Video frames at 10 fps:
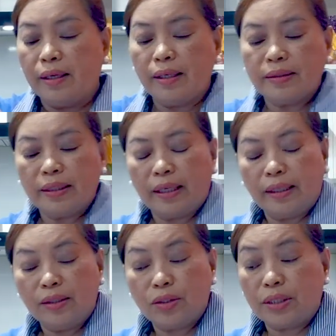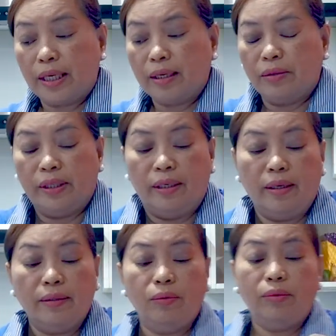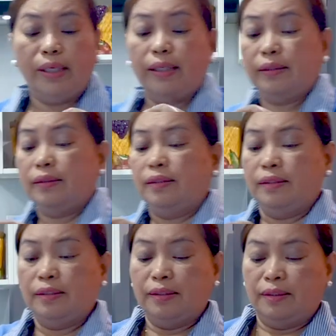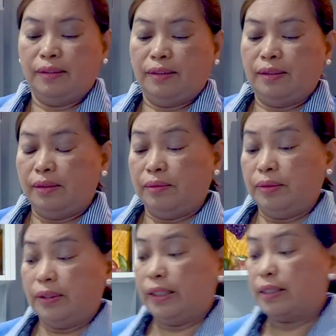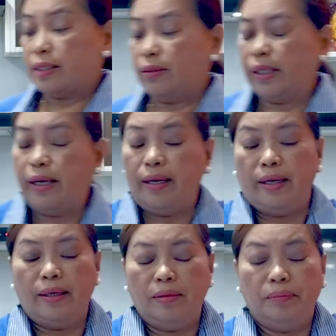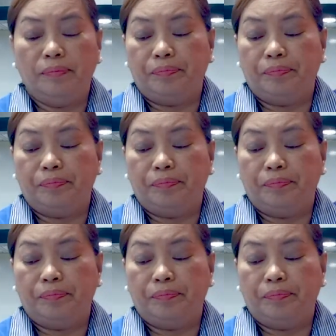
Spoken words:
I think I need to take out the other one. It's okay.